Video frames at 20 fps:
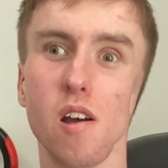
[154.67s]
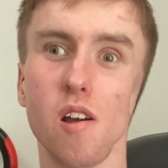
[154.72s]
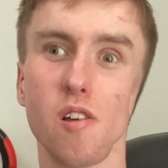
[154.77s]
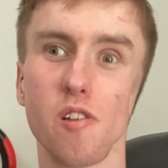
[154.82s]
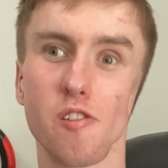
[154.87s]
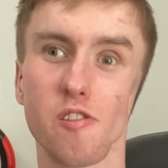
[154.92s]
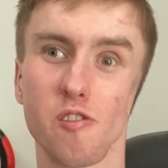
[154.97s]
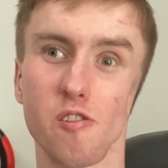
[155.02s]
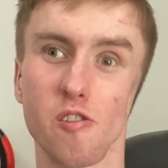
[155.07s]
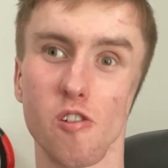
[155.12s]

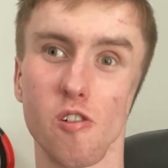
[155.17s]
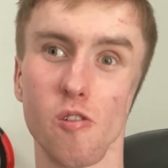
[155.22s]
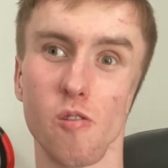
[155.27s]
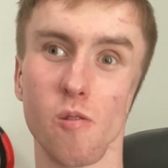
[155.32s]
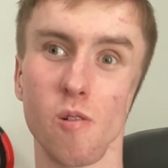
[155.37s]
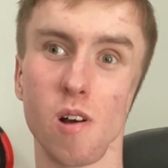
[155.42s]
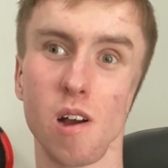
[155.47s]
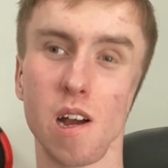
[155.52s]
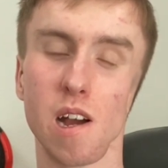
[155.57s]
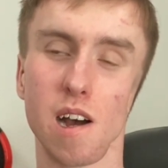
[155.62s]

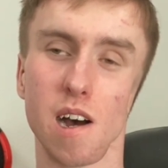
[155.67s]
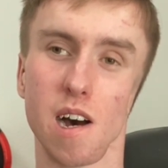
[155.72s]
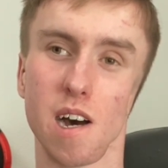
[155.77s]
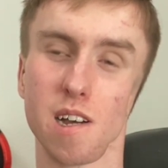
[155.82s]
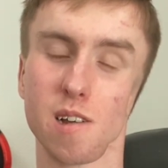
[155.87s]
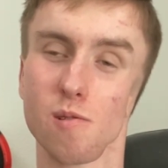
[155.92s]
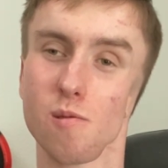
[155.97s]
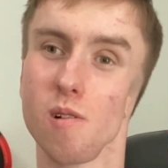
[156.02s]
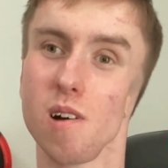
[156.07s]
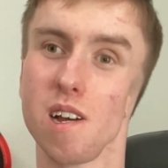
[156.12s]
So
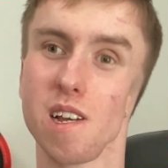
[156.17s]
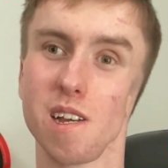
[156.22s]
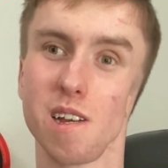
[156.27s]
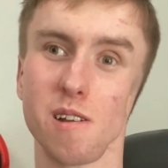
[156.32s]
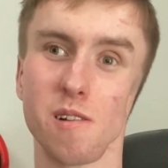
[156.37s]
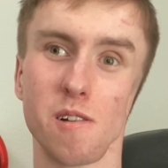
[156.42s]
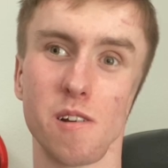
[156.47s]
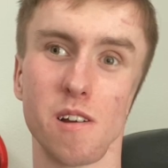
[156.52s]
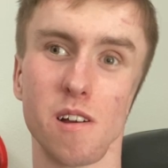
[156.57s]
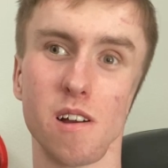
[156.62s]
I try
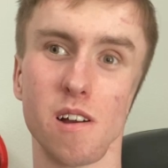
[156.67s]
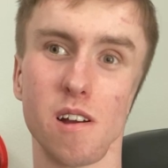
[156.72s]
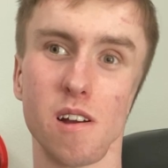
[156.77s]
and